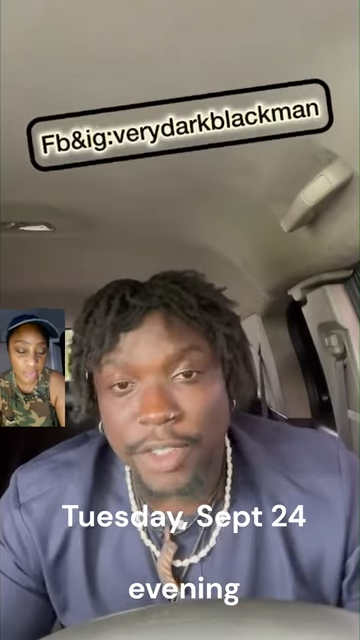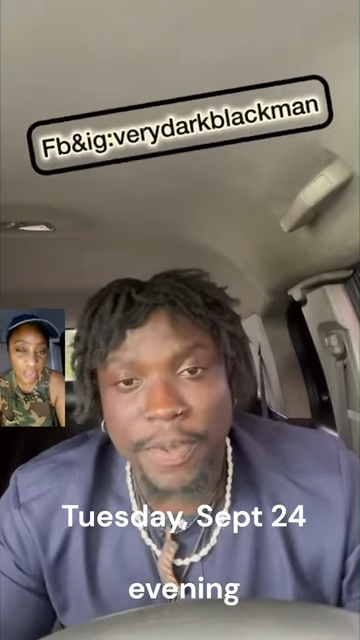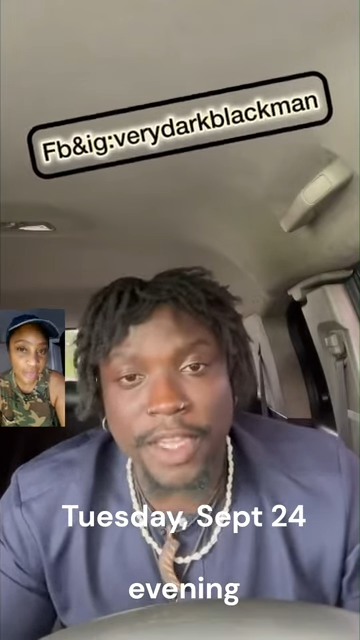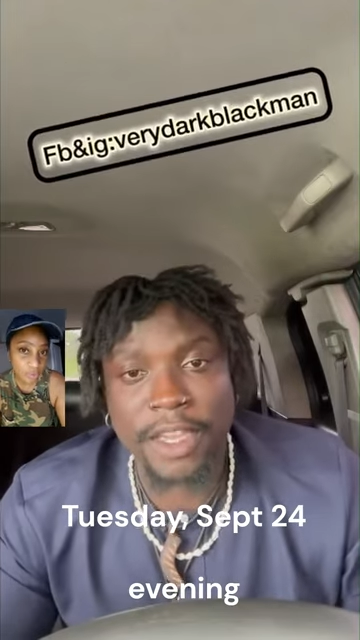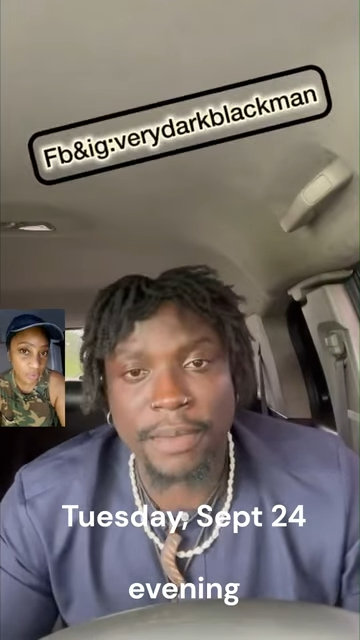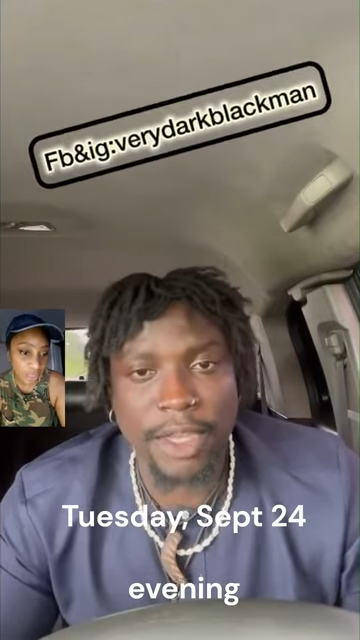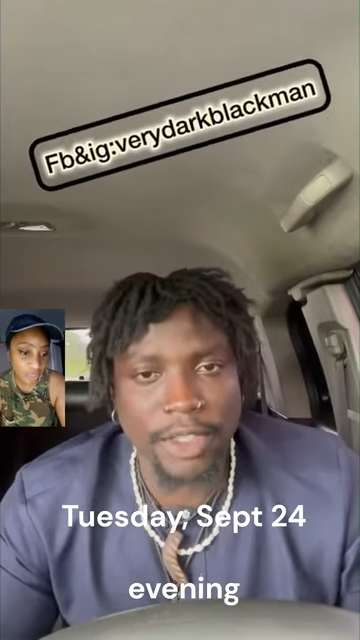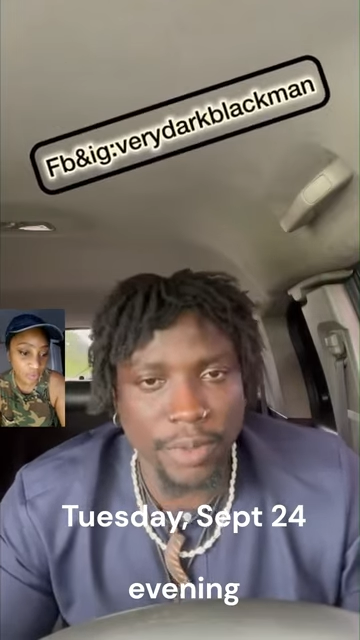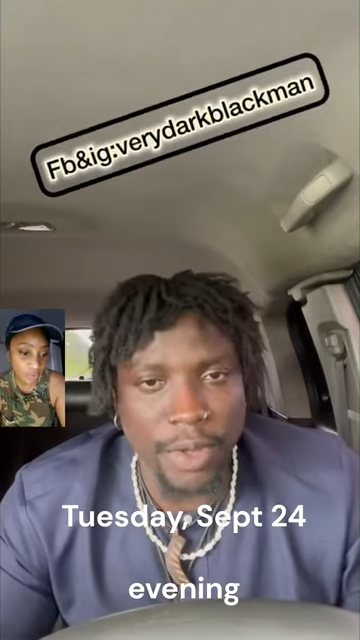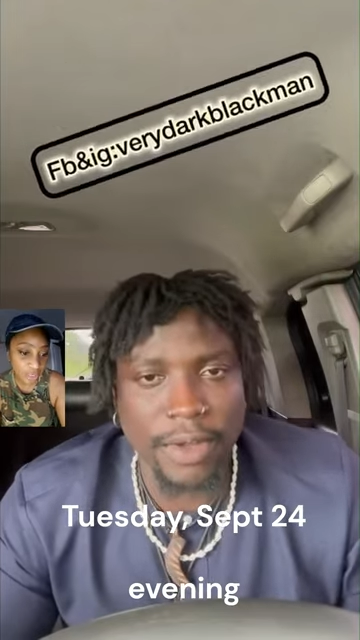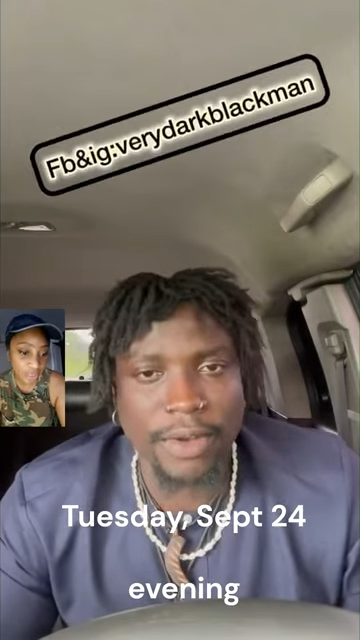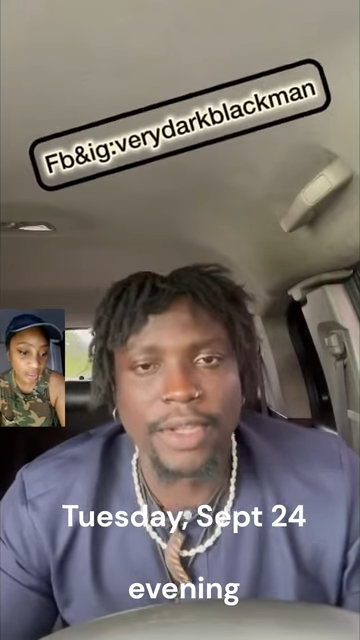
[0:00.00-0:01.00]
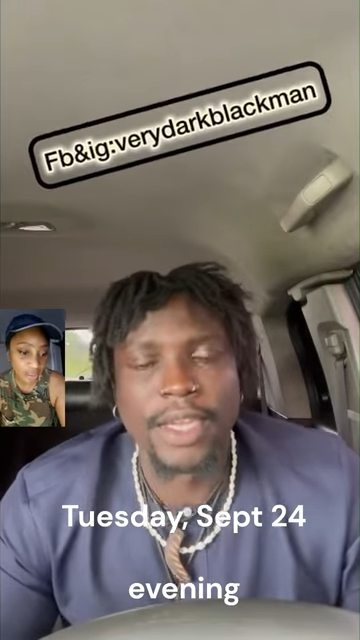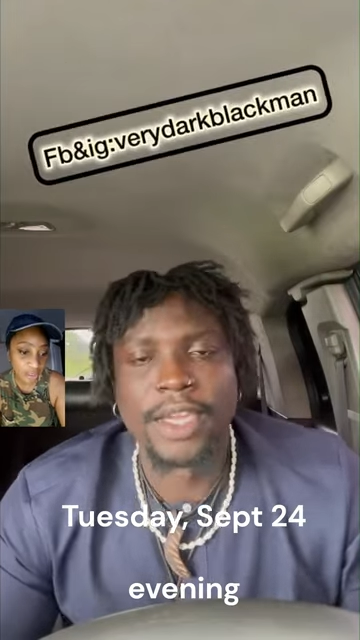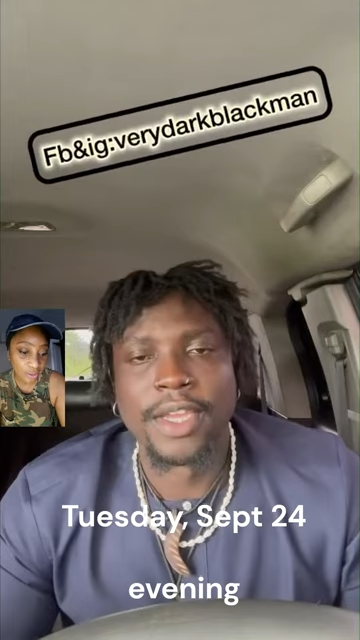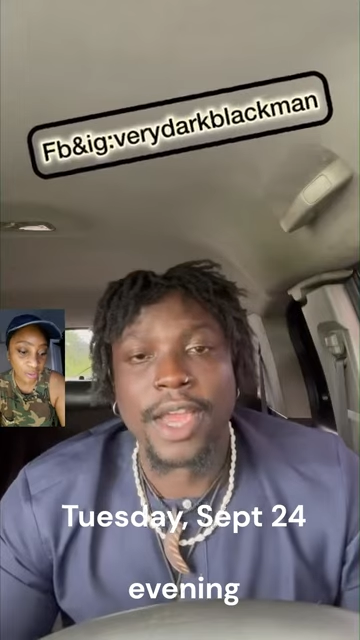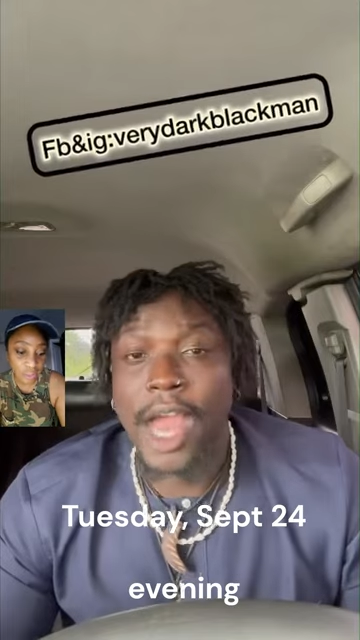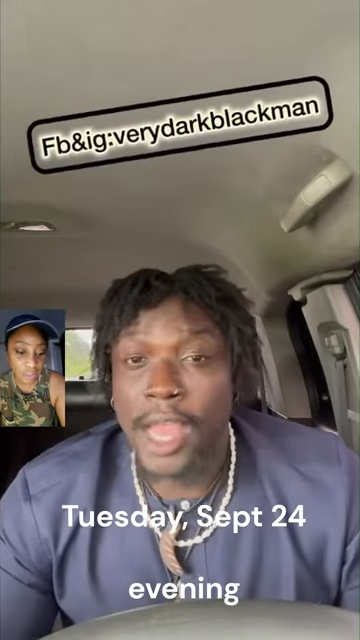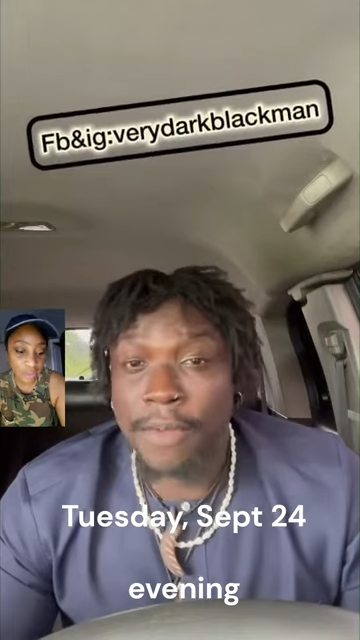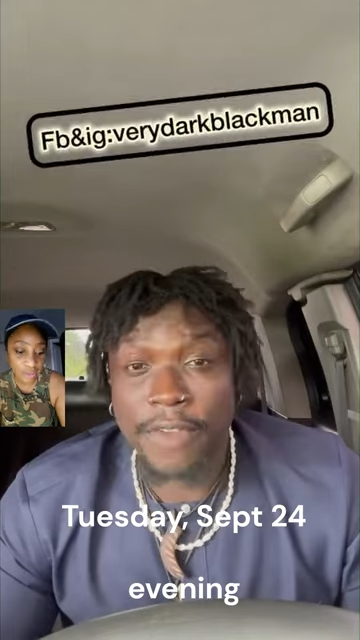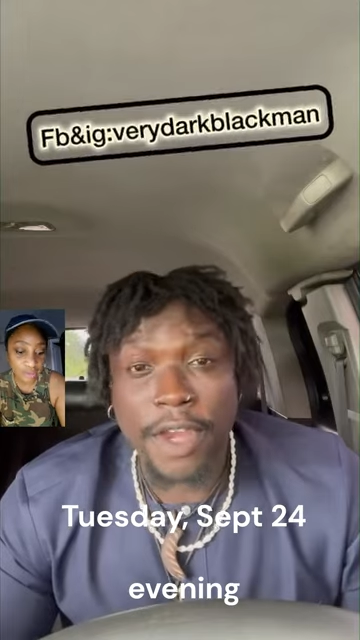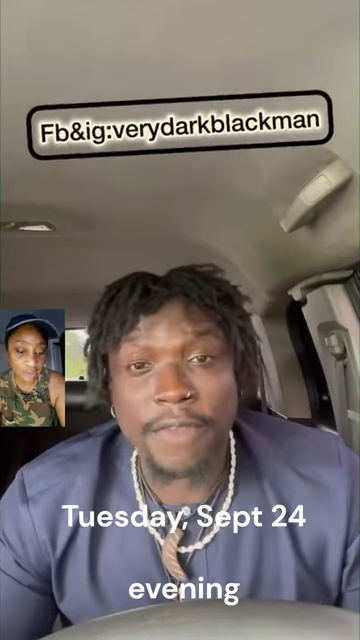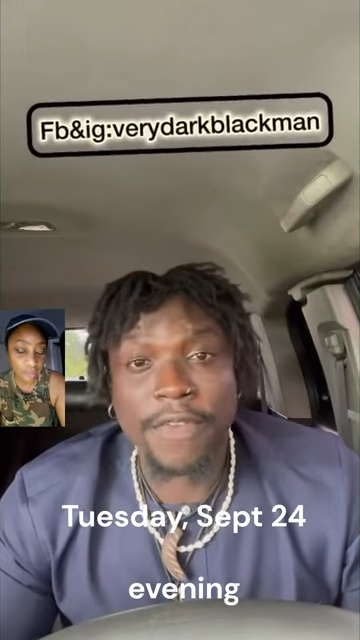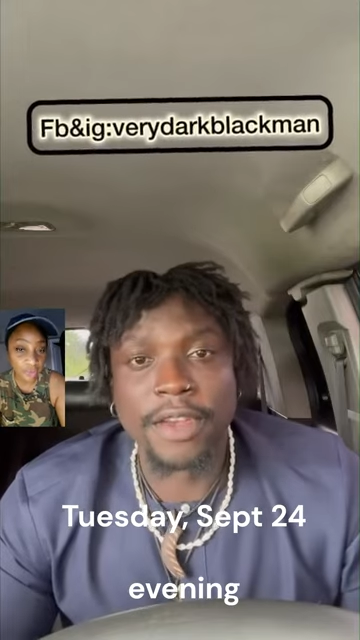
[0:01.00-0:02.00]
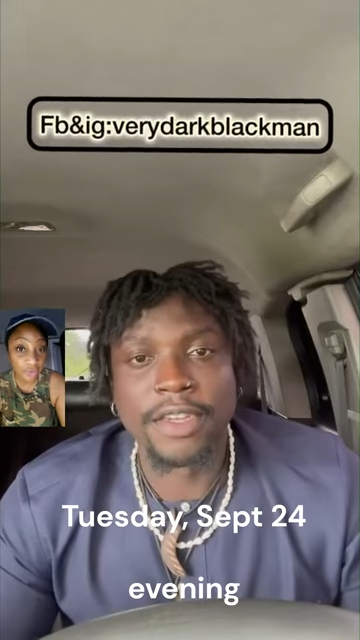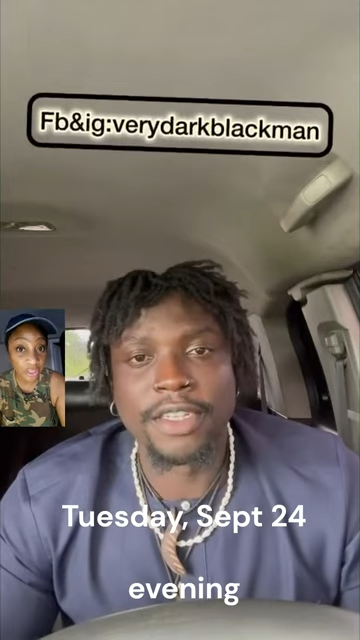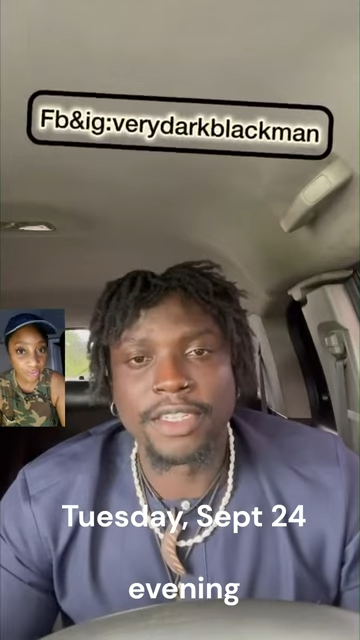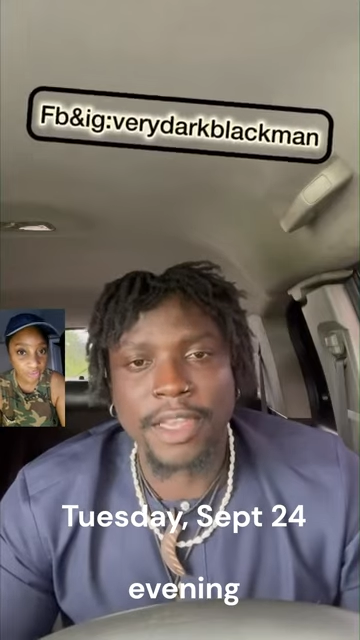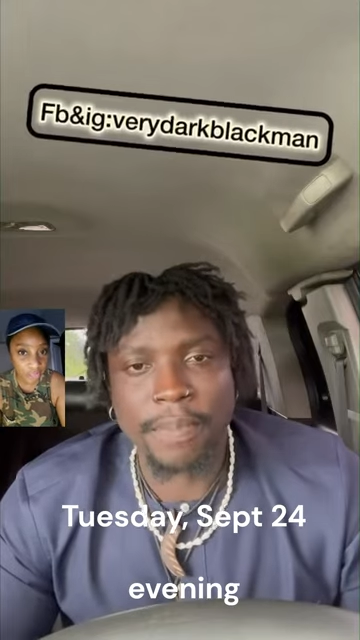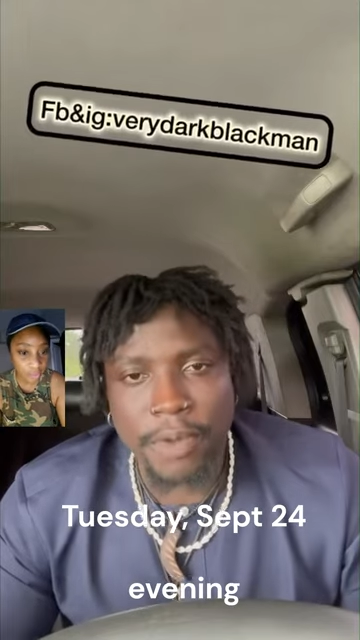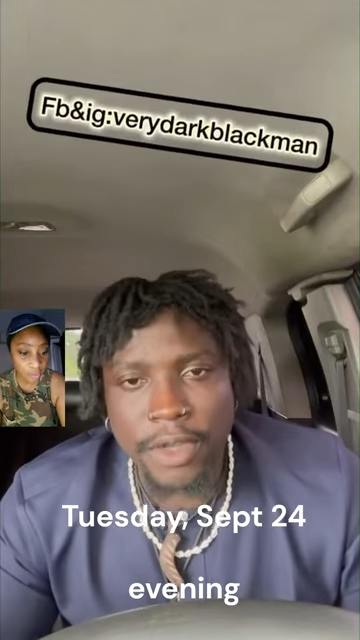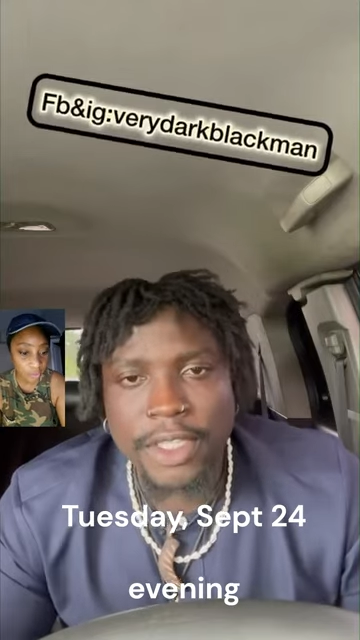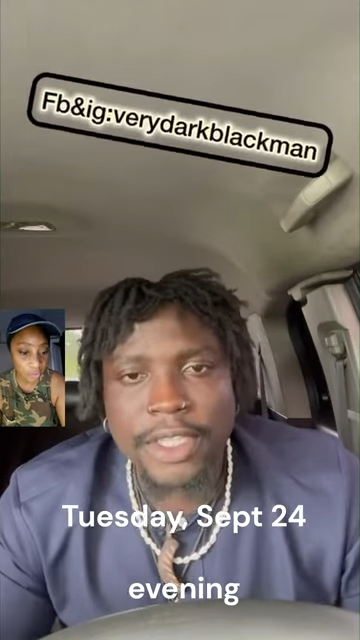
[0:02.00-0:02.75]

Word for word: I know that you guys are on this platform for a different thing,